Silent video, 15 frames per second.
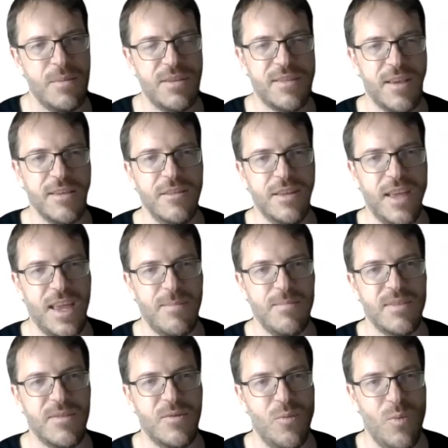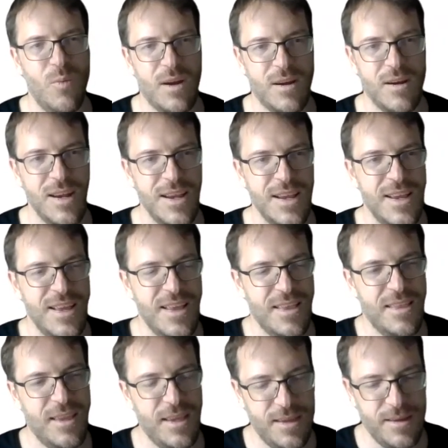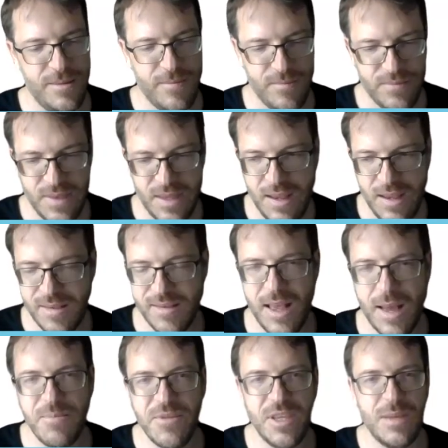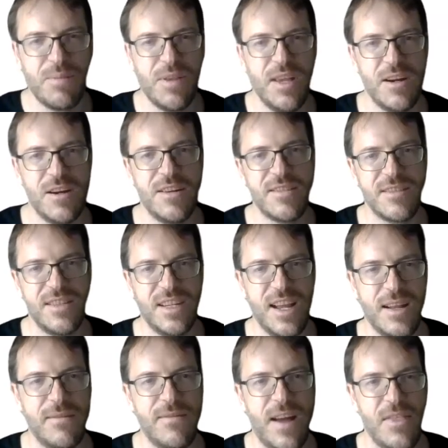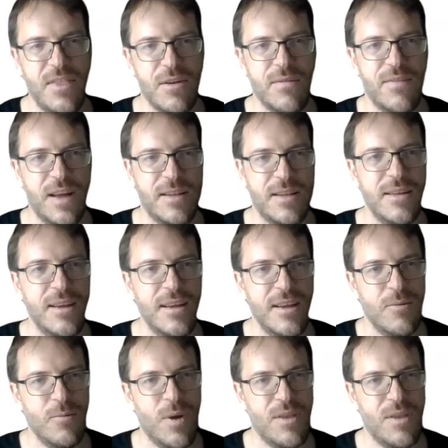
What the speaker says: There's also games where it's up to the players to kind of find their fun,